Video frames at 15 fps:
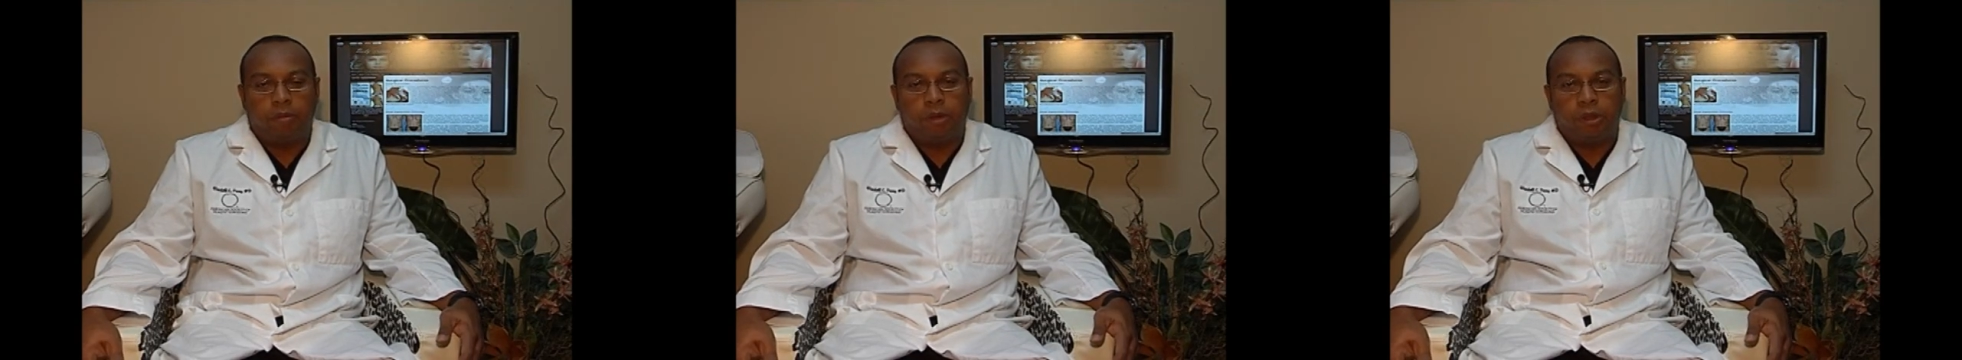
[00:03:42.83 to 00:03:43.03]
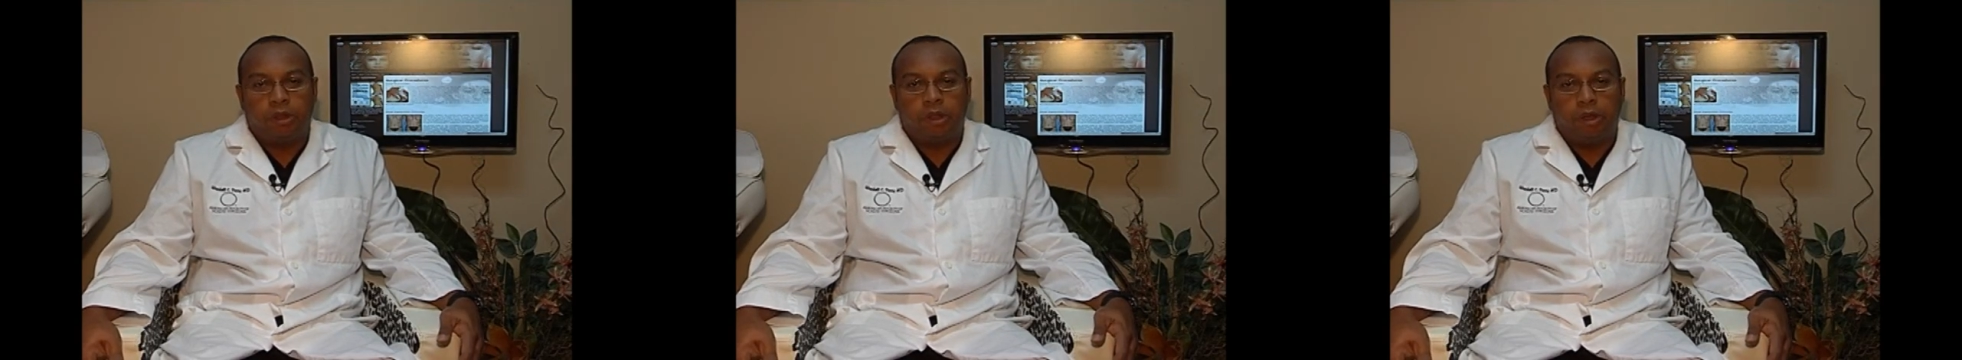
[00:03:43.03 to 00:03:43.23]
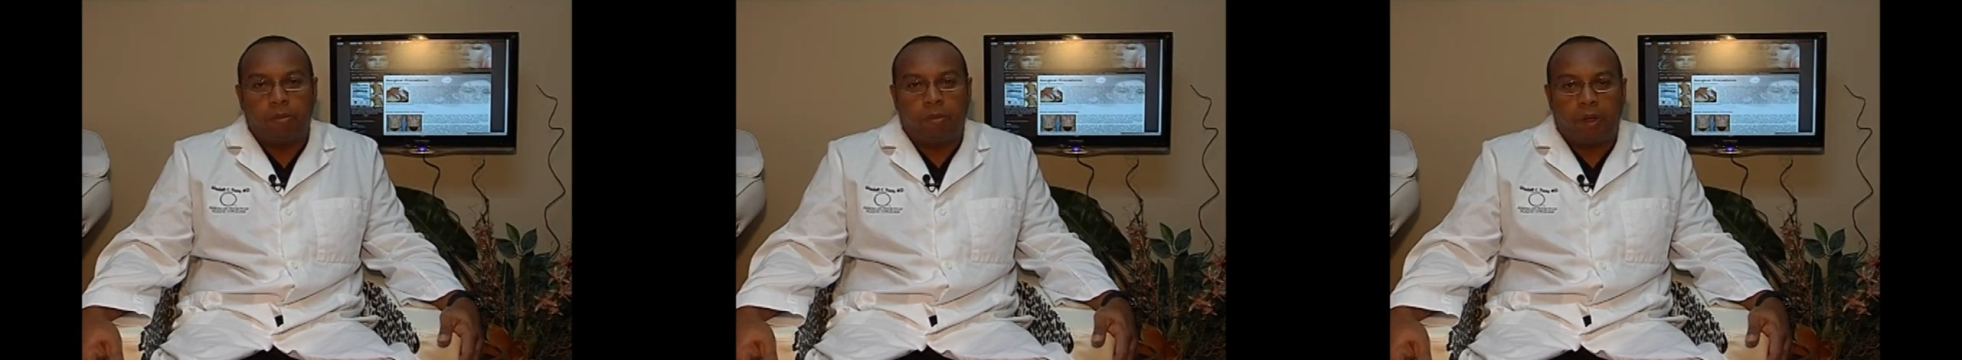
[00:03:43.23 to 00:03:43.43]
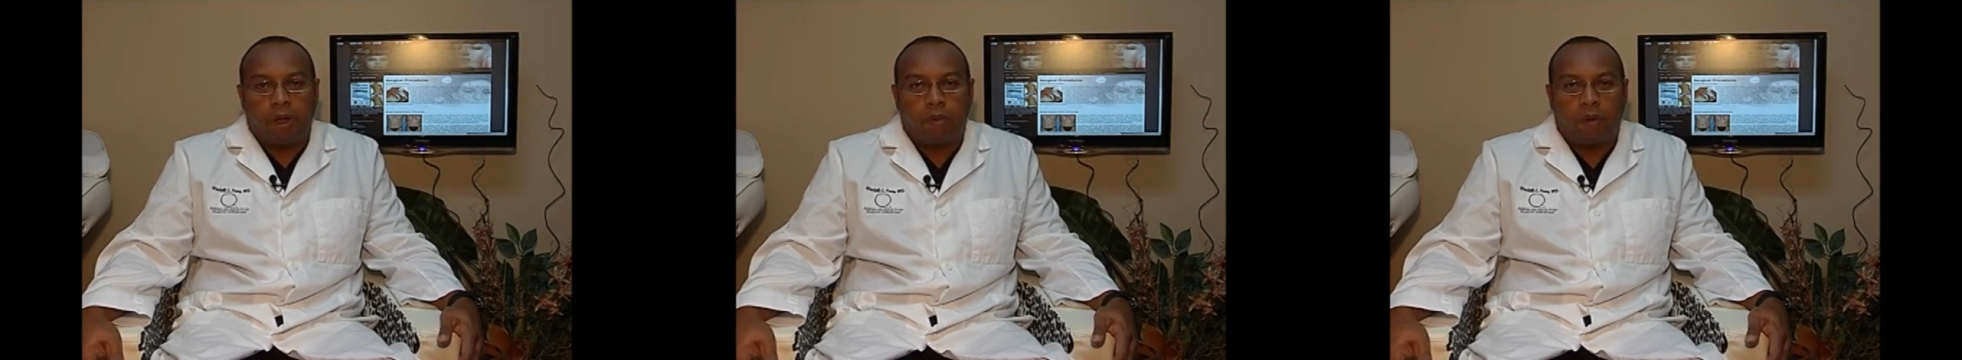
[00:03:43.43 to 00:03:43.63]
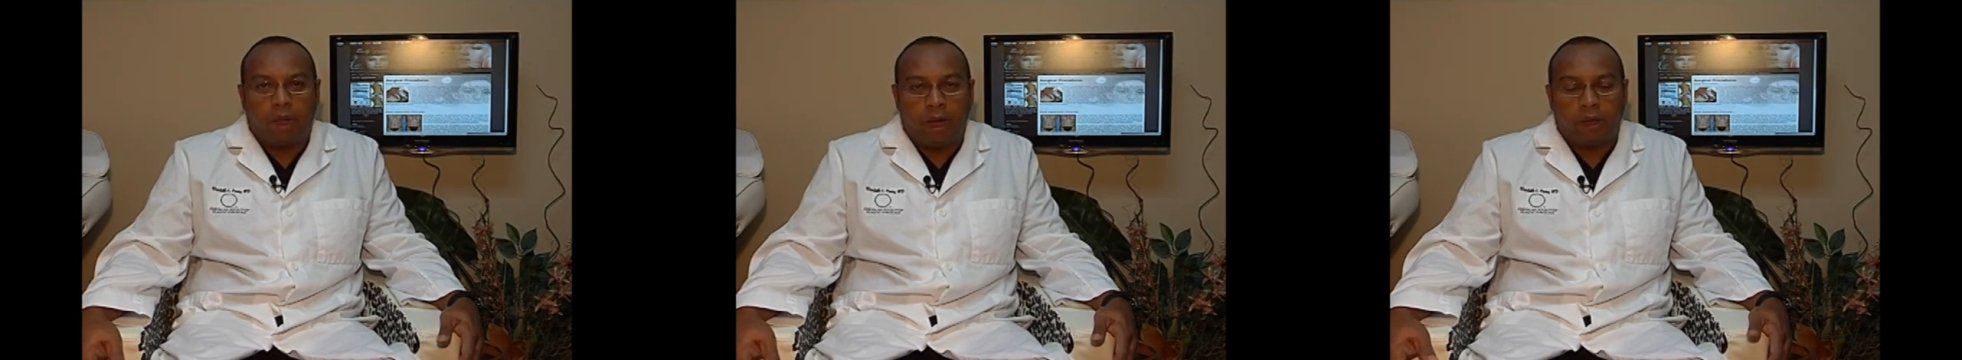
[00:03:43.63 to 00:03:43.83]
because the
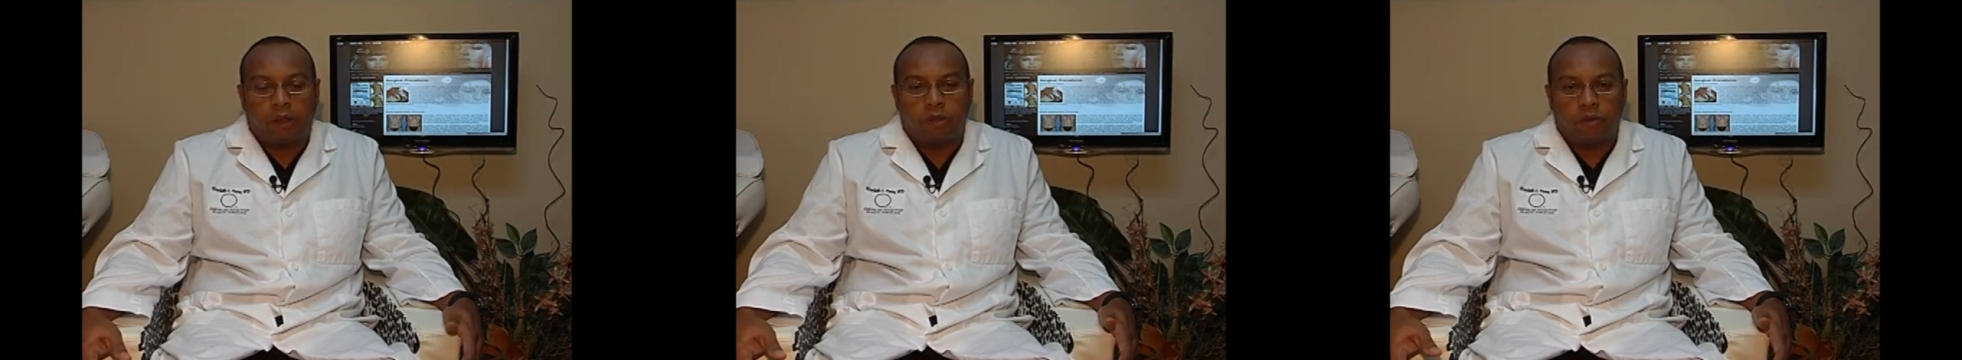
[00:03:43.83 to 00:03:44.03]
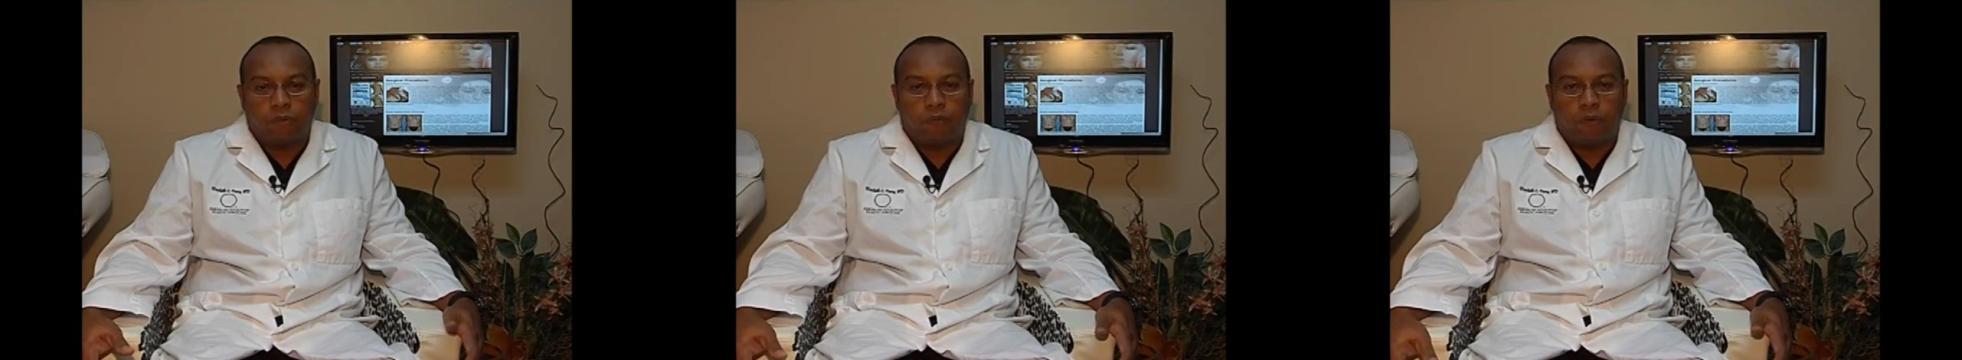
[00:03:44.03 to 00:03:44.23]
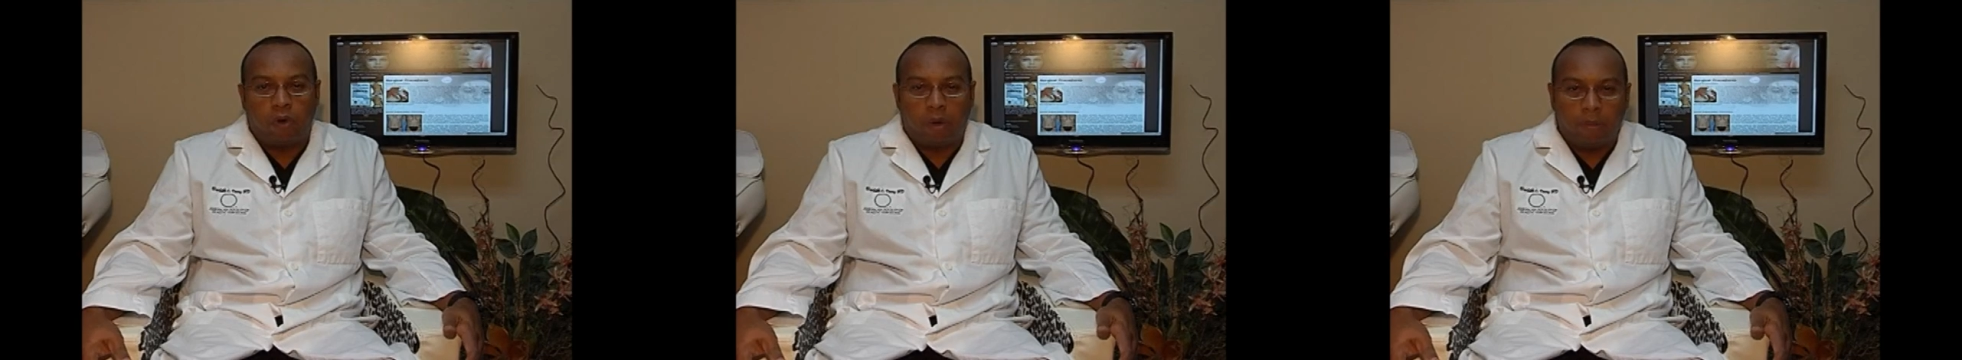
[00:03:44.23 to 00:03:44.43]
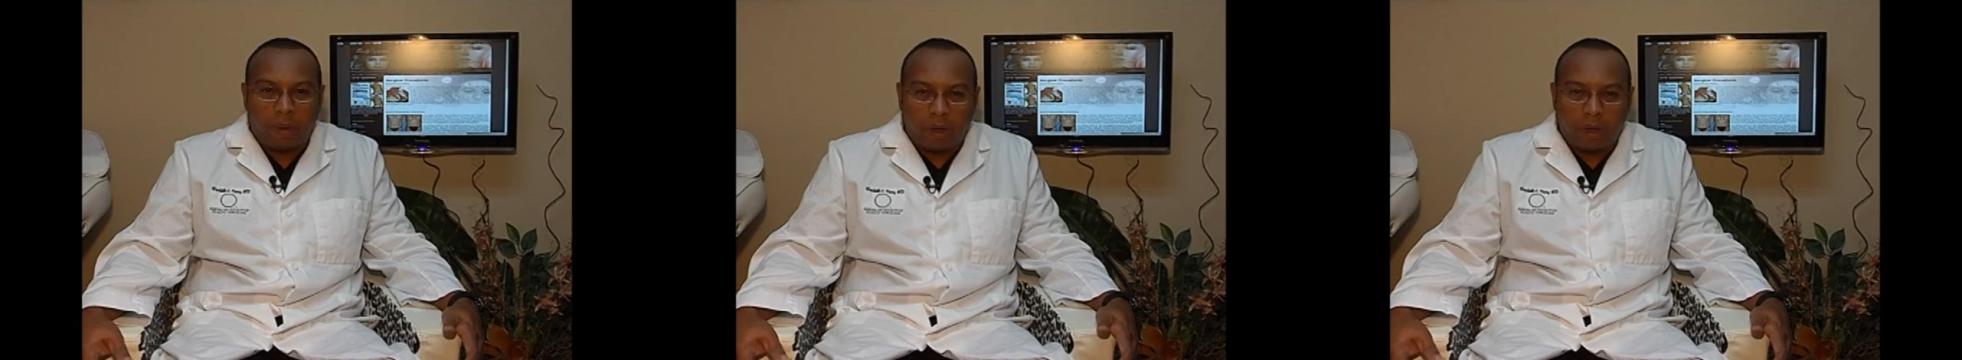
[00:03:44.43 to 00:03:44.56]
implant will act as a foreign